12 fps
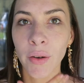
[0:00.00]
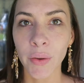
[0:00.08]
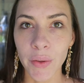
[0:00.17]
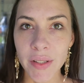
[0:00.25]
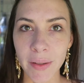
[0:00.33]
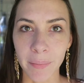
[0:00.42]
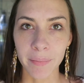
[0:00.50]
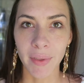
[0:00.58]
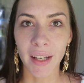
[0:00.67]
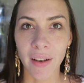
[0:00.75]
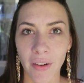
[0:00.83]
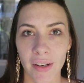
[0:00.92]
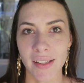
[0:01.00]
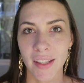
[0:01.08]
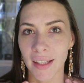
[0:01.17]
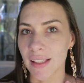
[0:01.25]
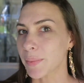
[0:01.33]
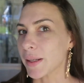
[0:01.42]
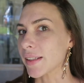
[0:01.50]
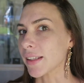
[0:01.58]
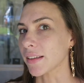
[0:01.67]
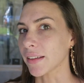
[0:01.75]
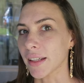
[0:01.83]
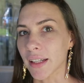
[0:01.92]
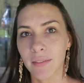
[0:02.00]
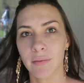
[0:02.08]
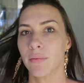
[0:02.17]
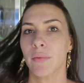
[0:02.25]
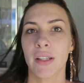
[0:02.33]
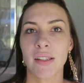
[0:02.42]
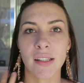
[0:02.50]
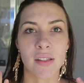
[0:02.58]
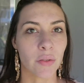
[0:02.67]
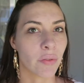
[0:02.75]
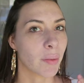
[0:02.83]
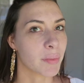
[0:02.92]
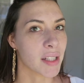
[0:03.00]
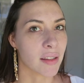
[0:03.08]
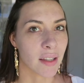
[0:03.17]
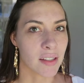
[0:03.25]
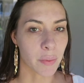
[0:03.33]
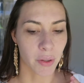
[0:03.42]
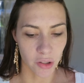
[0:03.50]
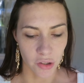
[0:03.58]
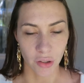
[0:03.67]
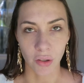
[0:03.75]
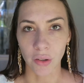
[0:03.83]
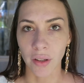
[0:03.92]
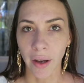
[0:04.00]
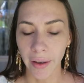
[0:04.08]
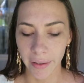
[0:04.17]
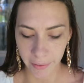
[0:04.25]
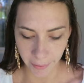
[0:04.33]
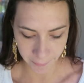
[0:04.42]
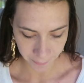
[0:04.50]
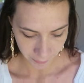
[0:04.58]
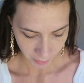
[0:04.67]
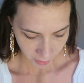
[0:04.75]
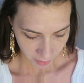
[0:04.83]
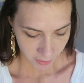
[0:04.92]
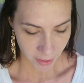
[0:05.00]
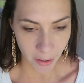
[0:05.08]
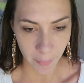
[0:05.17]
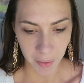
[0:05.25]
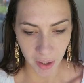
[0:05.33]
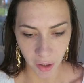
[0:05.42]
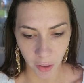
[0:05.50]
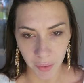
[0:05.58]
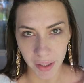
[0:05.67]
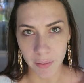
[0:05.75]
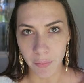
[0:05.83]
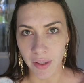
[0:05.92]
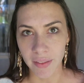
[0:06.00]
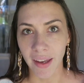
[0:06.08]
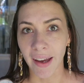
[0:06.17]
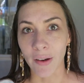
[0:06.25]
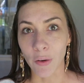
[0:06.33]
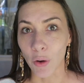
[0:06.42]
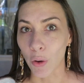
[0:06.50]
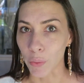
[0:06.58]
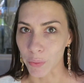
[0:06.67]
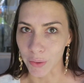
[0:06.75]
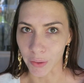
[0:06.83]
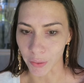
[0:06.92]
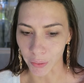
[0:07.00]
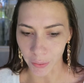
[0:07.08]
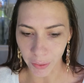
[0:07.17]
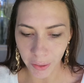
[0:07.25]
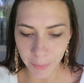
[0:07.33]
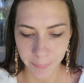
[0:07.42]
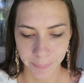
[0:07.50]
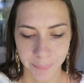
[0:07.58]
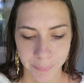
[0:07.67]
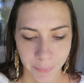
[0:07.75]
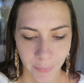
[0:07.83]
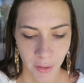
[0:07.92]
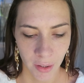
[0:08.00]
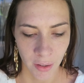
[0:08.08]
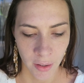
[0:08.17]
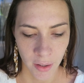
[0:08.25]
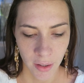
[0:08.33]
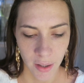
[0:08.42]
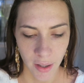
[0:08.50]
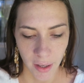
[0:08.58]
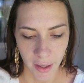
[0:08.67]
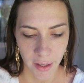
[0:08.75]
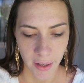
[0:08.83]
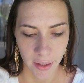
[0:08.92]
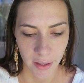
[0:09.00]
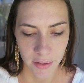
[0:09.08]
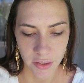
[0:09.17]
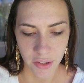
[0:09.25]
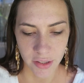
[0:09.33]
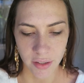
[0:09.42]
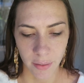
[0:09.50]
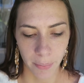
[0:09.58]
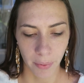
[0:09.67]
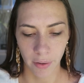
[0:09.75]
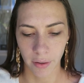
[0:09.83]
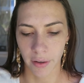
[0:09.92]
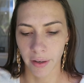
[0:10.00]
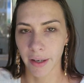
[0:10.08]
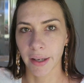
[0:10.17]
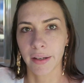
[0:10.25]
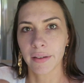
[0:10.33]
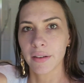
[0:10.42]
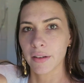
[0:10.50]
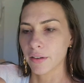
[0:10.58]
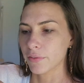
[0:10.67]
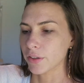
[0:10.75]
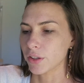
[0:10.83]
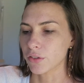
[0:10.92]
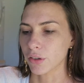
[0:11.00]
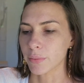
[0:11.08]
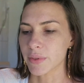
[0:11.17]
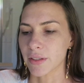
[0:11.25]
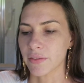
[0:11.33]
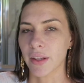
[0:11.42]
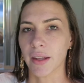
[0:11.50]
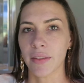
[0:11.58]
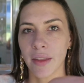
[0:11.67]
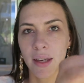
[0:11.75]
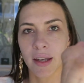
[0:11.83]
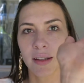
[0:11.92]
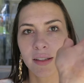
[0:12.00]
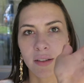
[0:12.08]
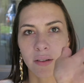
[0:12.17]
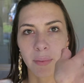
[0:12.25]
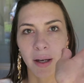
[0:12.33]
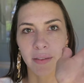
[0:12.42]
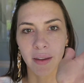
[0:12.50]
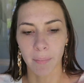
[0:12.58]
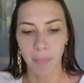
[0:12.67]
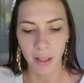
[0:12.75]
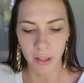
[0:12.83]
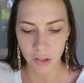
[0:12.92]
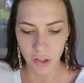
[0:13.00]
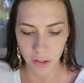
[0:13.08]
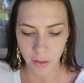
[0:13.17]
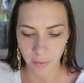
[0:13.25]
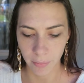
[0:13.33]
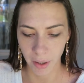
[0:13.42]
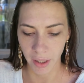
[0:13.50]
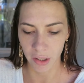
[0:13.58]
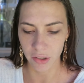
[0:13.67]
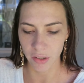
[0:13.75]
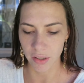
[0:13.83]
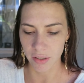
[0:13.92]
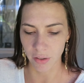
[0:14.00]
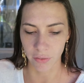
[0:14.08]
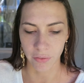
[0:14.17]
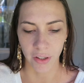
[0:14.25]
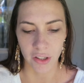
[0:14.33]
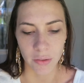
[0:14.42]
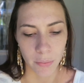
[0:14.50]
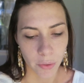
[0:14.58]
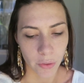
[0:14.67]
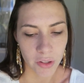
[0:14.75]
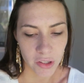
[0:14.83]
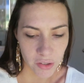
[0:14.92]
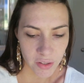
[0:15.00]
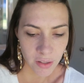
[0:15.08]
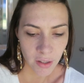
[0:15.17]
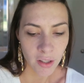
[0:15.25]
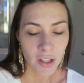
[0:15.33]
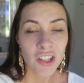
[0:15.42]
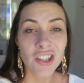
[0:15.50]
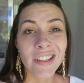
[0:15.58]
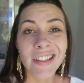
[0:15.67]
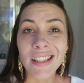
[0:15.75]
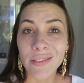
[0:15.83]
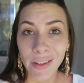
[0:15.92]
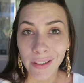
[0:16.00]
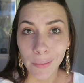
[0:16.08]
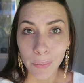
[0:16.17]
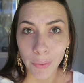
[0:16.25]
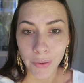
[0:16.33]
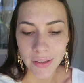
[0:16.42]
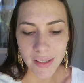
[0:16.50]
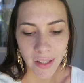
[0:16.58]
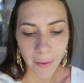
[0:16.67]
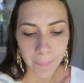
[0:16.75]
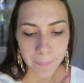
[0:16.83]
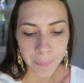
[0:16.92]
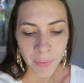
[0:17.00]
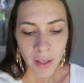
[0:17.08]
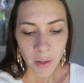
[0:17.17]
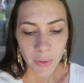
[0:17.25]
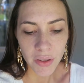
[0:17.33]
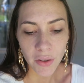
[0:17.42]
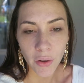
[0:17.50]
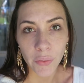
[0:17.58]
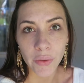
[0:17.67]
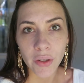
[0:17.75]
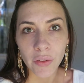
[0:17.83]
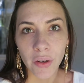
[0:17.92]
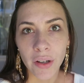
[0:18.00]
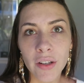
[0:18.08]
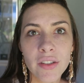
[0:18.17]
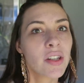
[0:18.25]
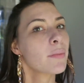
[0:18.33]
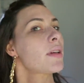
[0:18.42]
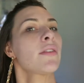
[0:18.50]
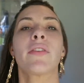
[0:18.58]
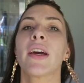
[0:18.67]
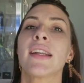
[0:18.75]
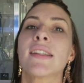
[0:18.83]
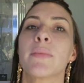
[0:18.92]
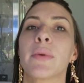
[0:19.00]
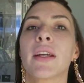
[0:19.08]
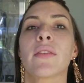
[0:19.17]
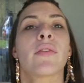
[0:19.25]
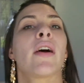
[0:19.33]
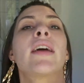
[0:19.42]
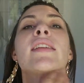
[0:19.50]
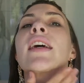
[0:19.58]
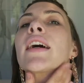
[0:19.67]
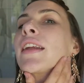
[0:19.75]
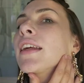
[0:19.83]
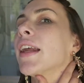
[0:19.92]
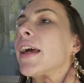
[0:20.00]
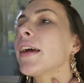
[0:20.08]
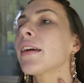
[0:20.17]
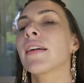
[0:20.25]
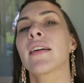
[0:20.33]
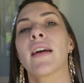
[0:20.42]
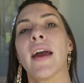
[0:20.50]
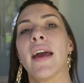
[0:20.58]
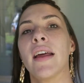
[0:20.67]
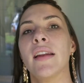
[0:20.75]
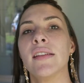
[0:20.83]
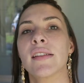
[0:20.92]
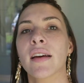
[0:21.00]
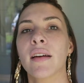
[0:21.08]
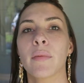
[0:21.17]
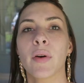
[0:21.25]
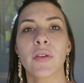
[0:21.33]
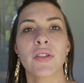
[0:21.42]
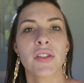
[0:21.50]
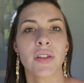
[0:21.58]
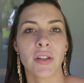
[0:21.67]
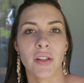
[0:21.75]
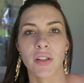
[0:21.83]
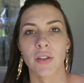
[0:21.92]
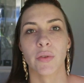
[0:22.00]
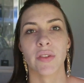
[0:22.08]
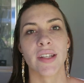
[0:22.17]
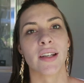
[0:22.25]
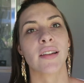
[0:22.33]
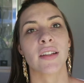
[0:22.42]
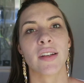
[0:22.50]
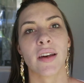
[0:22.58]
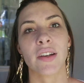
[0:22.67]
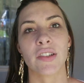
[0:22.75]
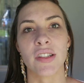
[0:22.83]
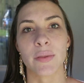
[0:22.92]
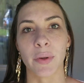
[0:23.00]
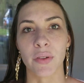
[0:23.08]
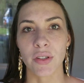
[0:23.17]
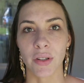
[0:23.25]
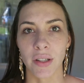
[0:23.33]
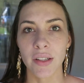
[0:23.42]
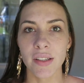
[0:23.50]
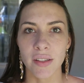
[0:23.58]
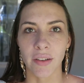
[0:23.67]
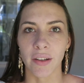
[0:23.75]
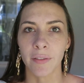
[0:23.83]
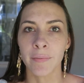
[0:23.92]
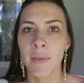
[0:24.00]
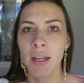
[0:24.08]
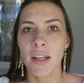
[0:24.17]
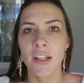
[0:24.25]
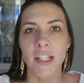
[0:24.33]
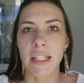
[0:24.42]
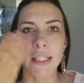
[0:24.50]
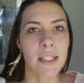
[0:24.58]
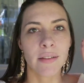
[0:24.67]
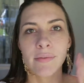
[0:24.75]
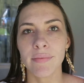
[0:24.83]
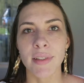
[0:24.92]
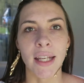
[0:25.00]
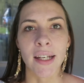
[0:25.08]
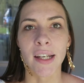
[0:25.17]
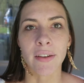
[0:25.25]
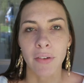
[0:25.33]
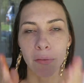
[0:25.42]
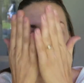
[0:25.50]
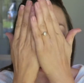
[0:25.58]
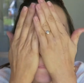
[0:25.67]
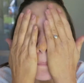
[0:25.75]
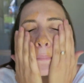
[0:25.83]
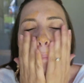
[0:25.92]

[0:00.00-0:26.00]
Awesome, there you go. So that's basically, once it's all rubbed in, that's what it should look like. Now I'm gonna go in with our Golden Glow and just apply a few drops of that there, so about that much. Might actually just go a fraction more because she is fairly bronze. Now, with your Golden Glow, don't be afraid to bring it right down your neck and onto your décolletage as well too. So just get it everywhere.